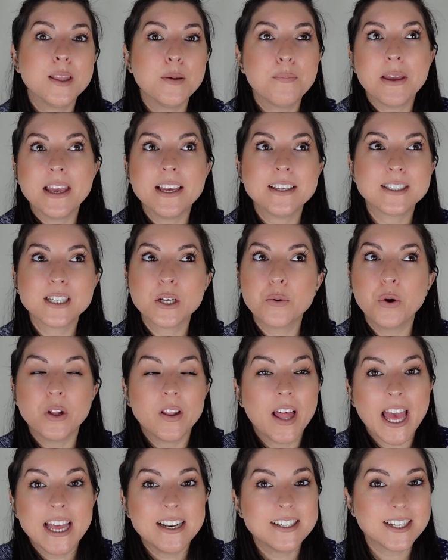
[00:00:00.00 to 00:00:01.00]
the piercing will
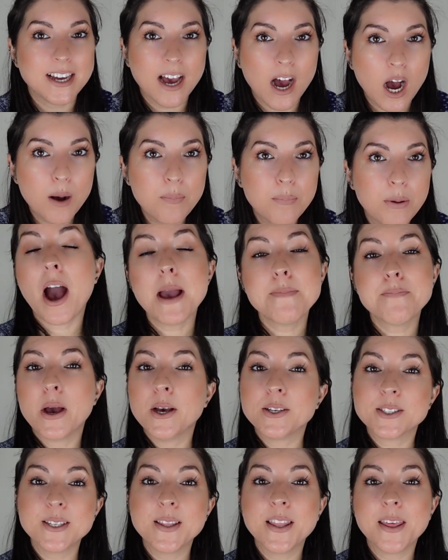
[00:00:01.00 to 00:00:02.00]
end up. I
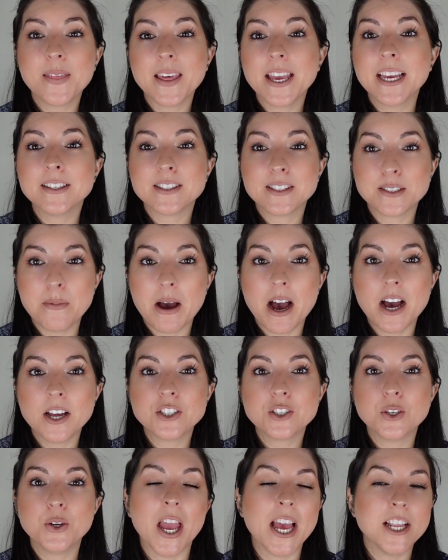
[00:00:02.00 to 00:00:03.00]
personally think it's smart
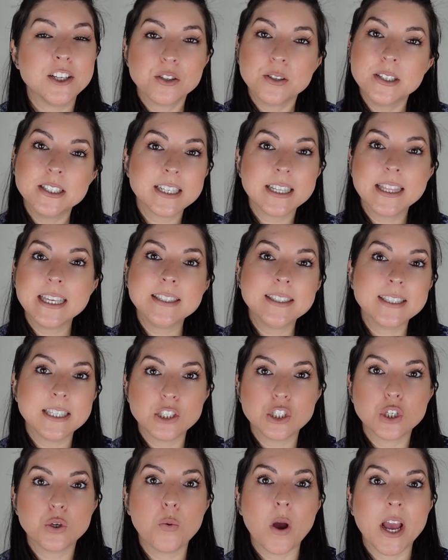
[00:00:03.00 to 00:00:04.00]
to enter into these
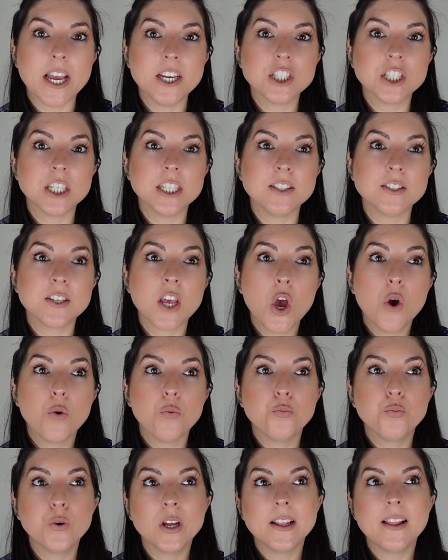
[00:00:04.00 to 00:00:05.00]
situations
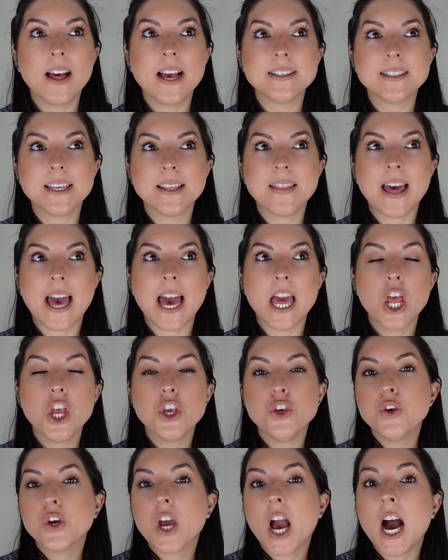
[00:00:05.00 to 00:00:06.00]
realizing that
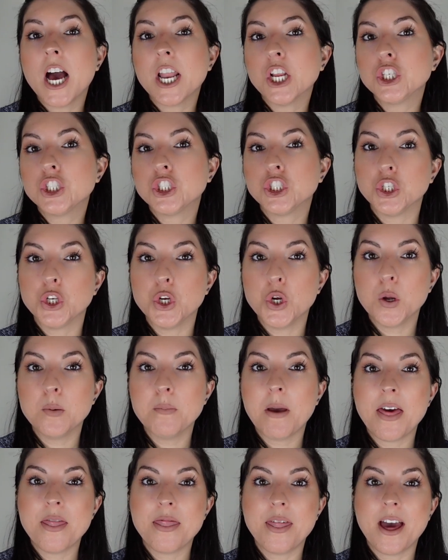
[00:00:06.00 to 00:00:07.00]
you can't
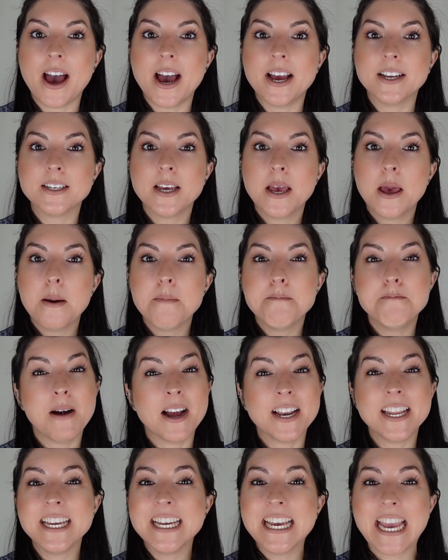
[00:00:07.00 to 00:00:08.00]
assume that
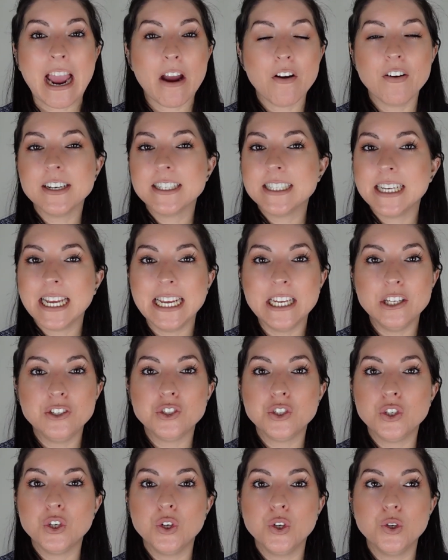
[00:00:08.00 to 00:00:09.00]
money
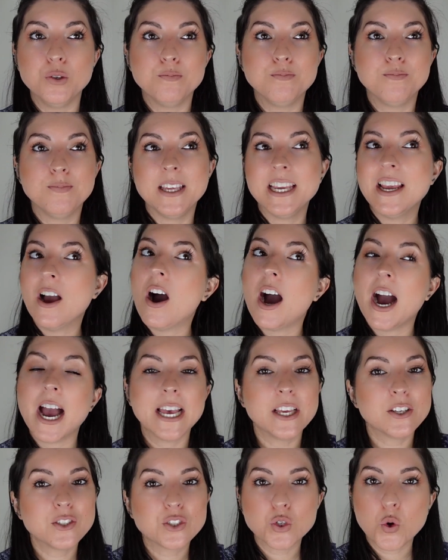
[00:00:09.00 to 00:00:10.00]
guarantees you the
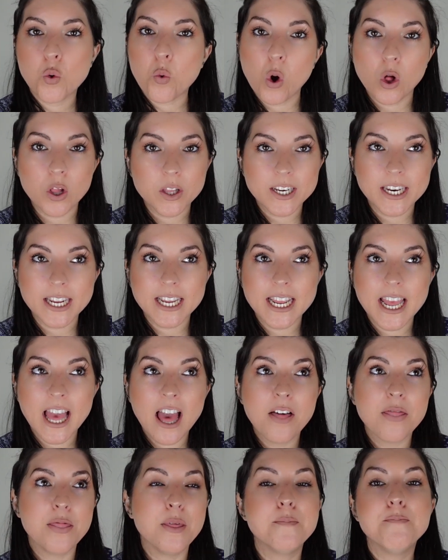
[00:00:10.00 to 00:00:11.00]
highest quality,
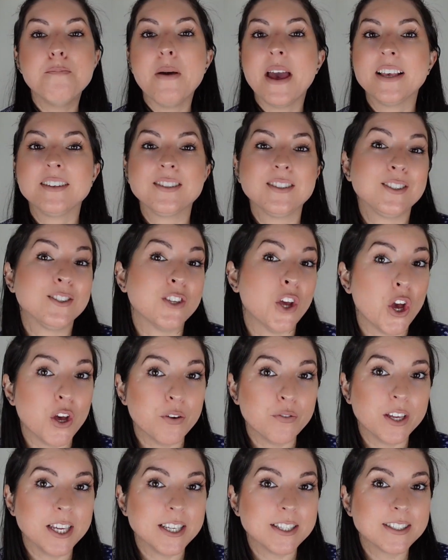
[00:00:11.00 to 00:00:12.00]
the best
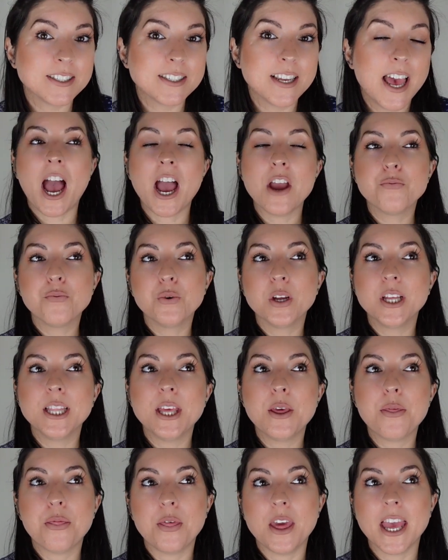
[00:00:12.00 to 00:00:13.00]
service. I
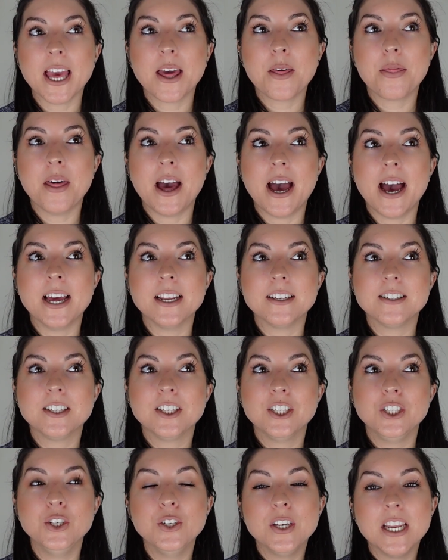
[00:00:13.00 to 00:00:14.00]
really think that
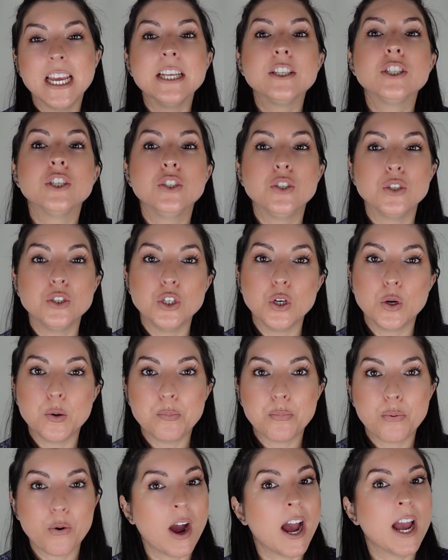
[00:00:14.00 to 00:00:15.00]
you need to do your
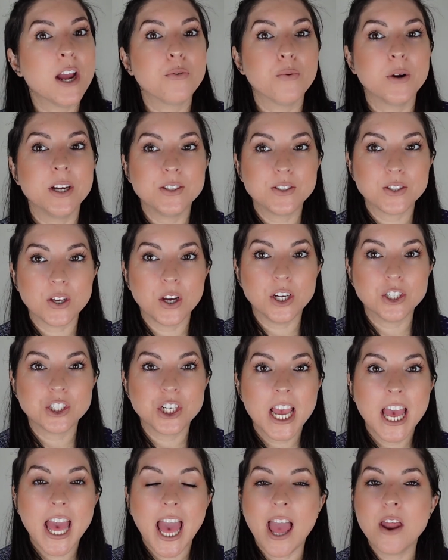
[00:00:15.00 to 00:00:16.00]
prior research
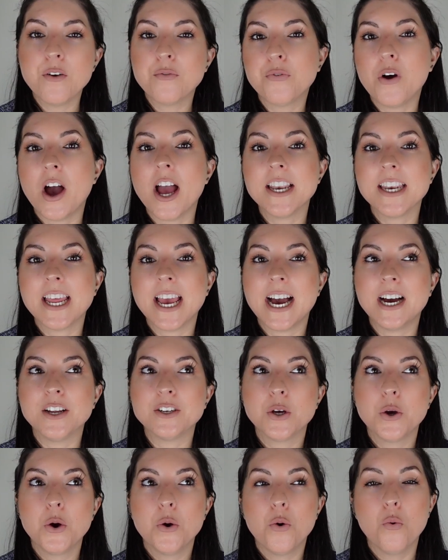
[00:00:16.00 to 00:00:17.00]
and find out
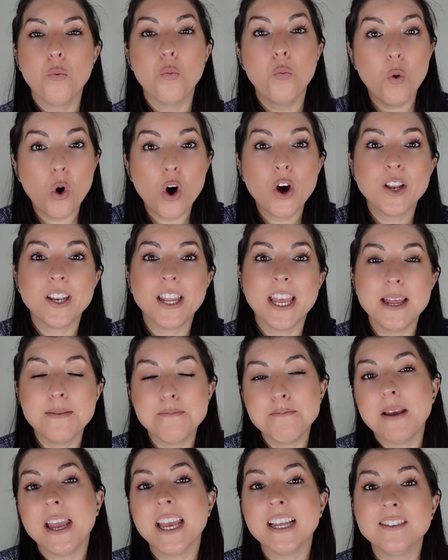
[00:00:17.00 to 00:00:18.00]
what it
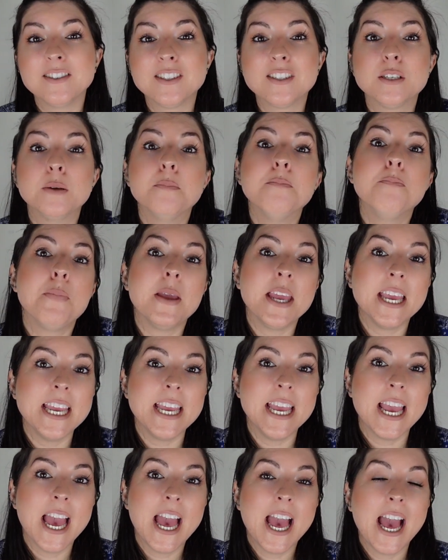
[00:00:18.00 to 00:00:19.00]
means to
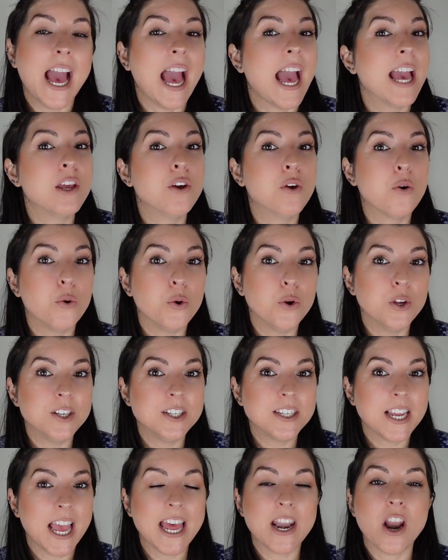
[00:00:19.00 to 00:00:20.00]
be a
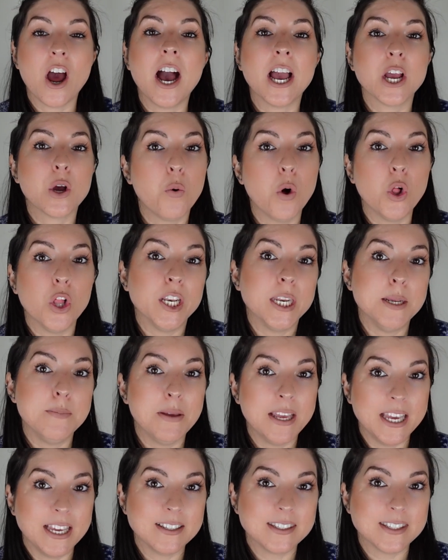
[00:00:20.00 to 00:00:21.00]
good and high quality
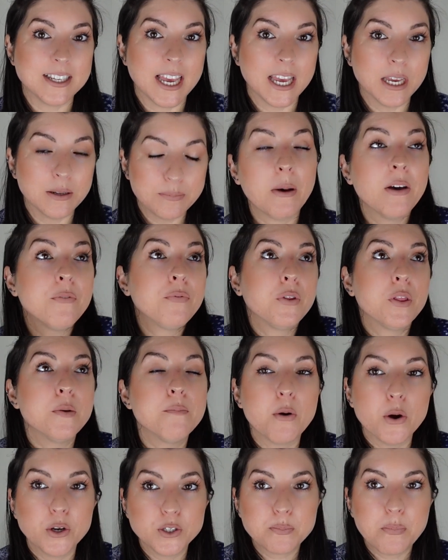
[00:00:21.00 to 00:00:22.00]
piercing. But for the
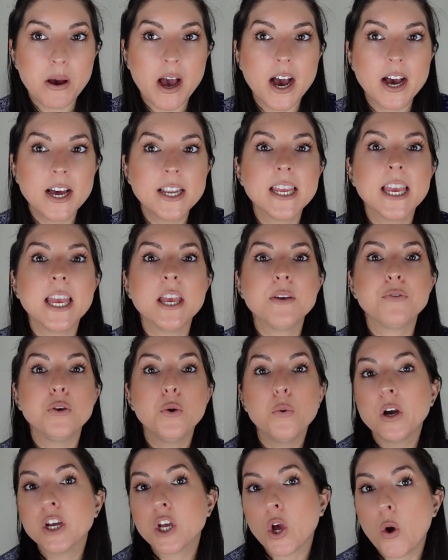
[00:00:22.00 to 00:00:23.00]
most part, if
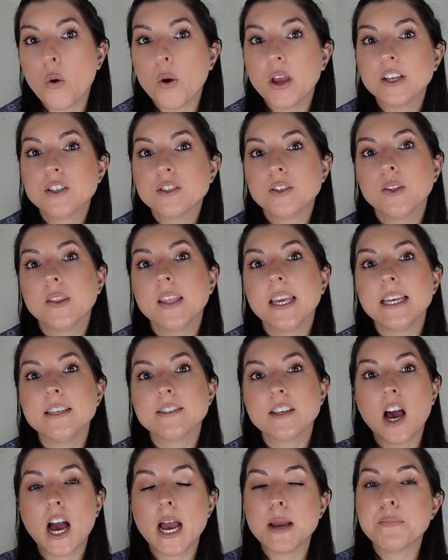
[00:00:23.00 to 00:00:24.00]
you are going to these
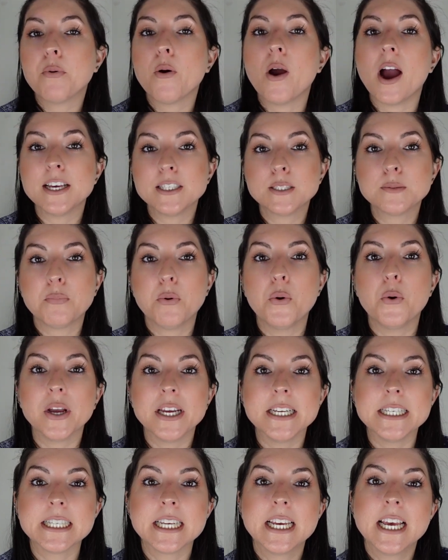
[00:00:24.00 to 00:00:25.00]
high price
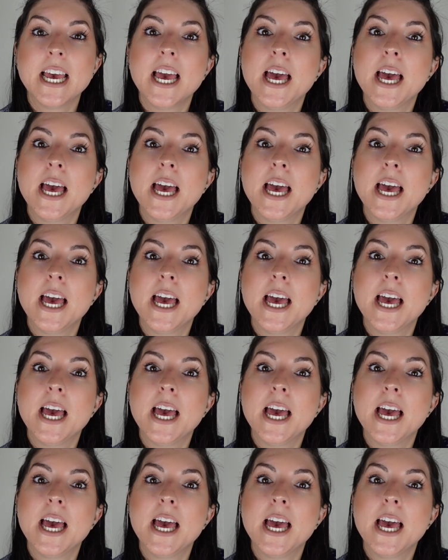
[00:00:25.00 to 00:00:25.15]
point